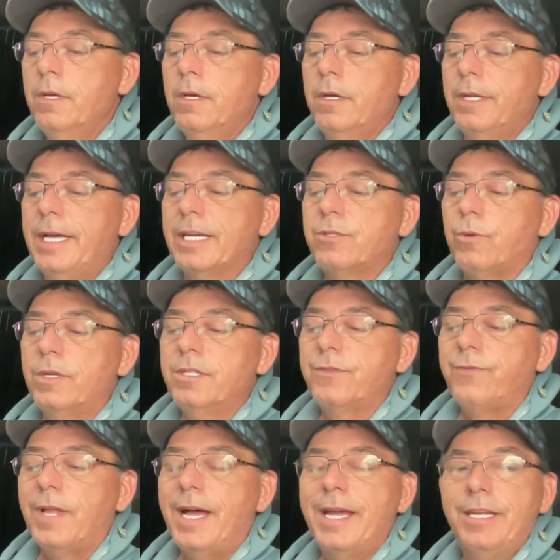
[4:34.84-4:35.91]
Next one is
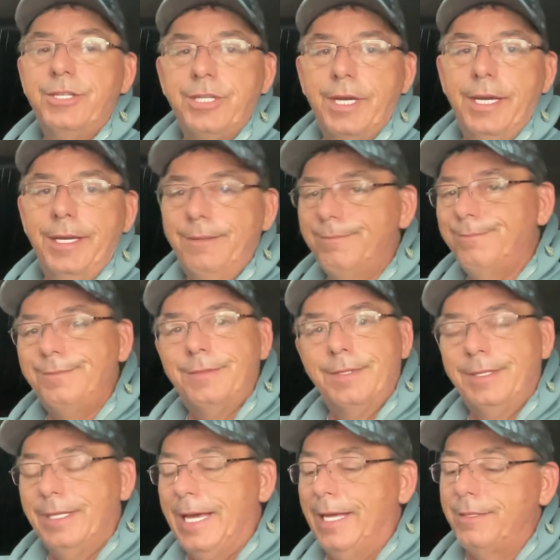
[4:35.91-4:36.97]
Flying J.
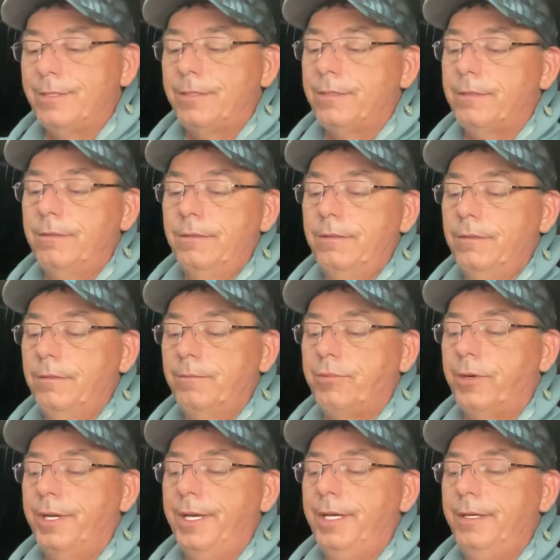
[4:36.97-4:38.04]
That's
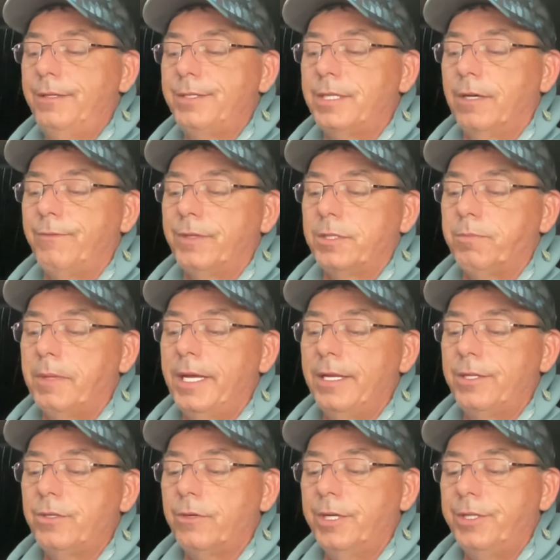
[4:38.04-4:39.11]
pretty
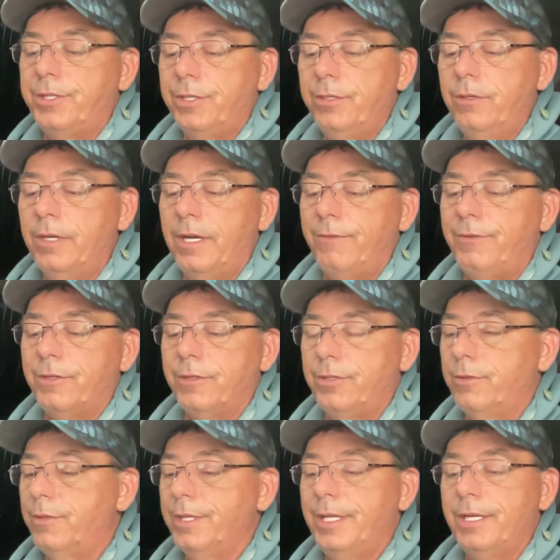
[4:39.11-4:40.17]
self-explanatory too. If you're
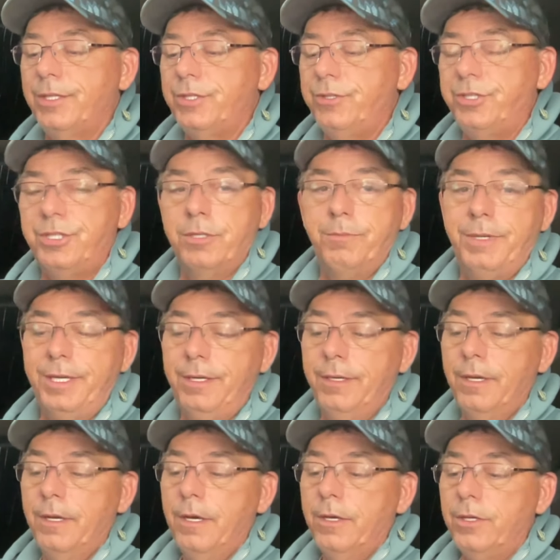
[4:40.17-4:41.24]
doing this, you should be
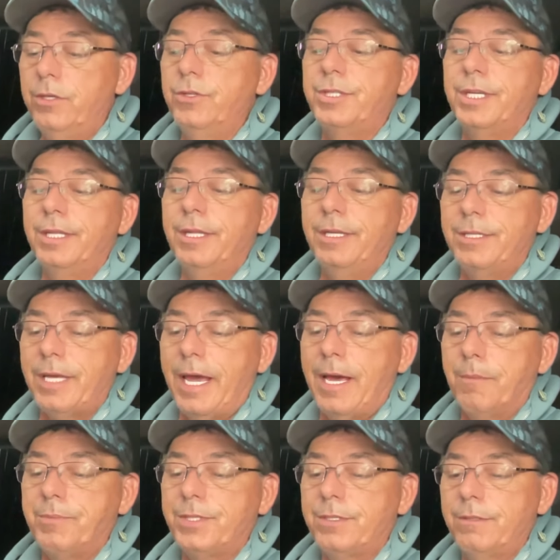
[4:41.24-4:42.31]
using these
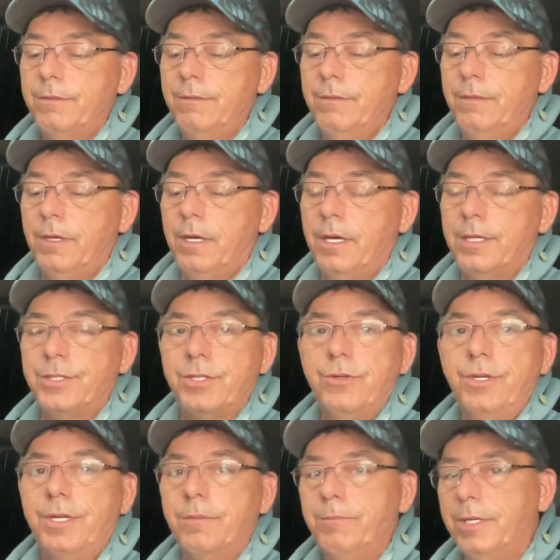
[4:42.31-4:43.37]
apps so
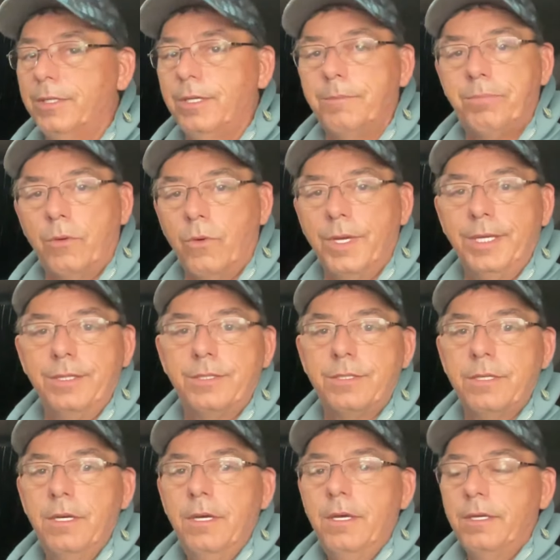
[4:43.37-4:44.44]
you can build up points,
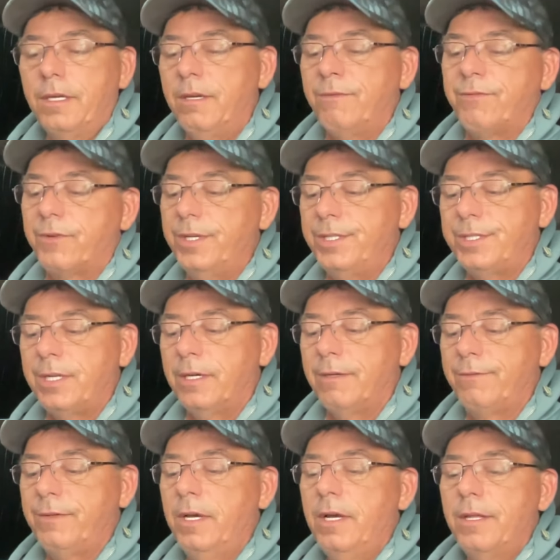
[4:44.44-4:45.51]
get free
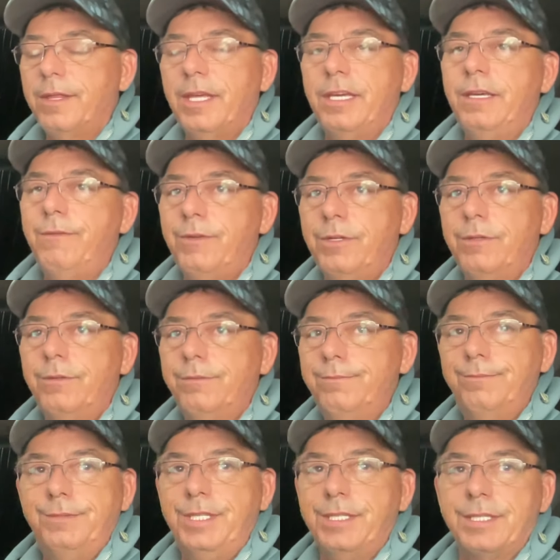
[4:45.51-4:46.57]
stuff. They give you
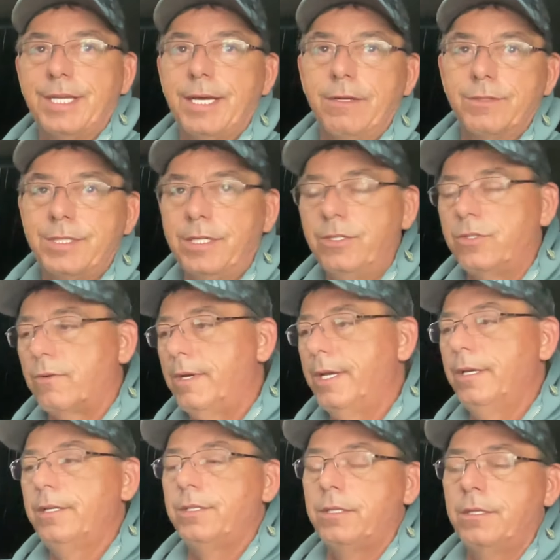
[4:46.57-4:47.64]
discounts on
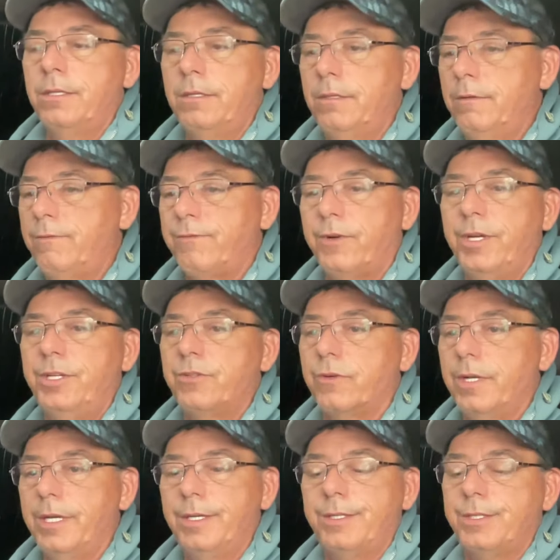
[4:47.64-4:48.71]
drinks and free
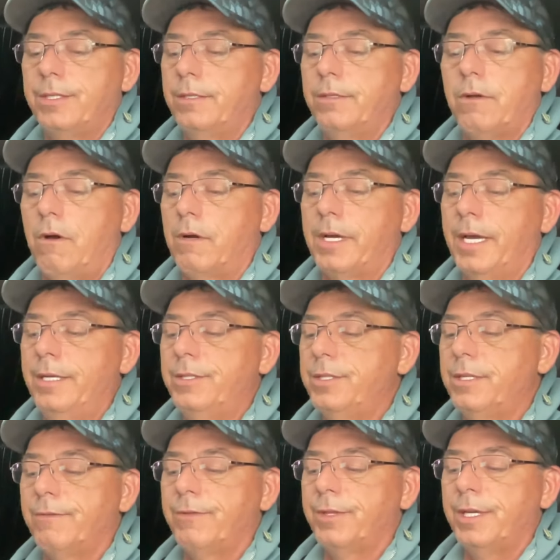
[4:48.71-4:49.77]
drinks and all kinds of
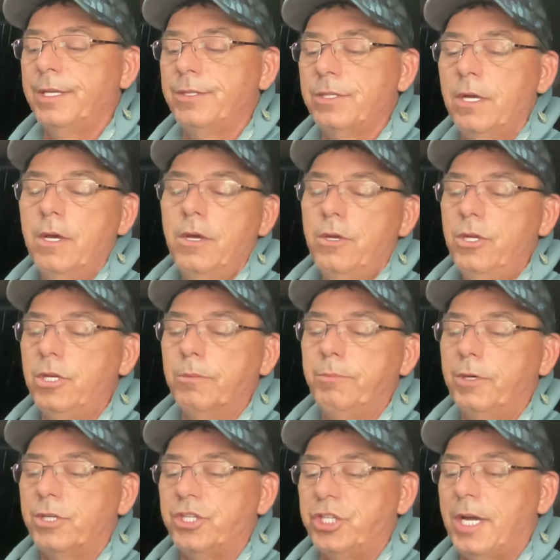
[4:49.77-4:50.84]
different things. You can
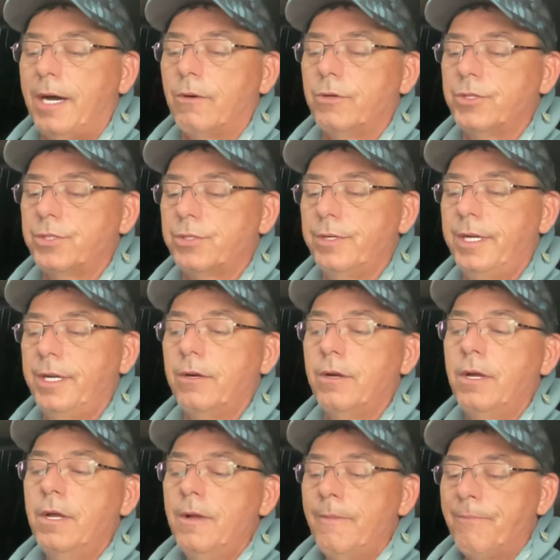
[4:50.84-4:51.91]
book showers through here.
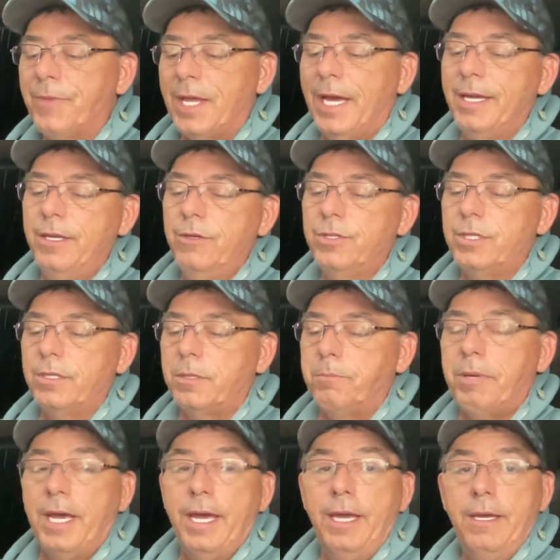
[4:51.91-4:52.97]
I use it to
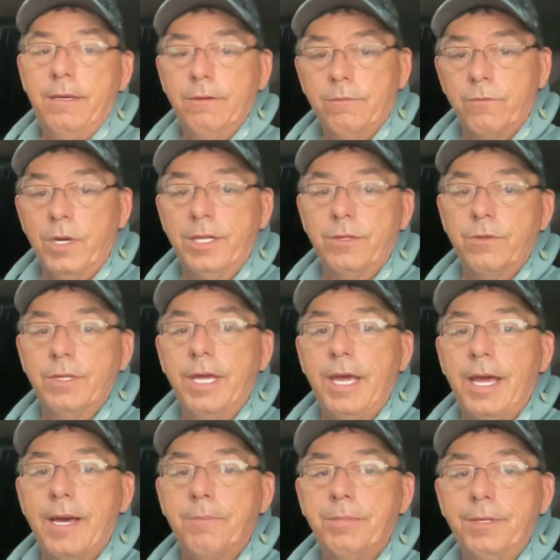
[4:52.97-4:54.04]
pay right through the
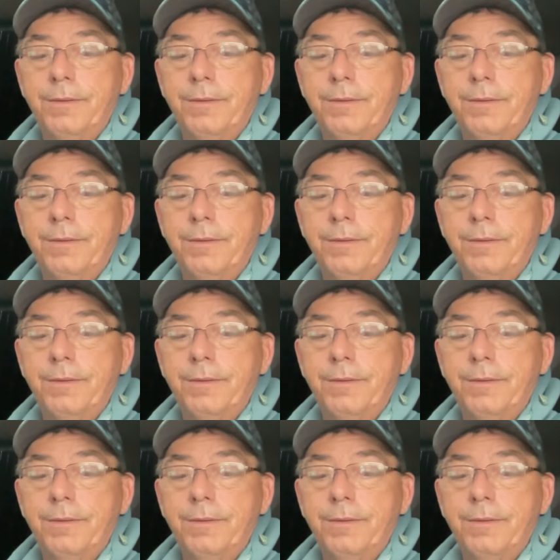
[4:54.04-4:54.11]
app.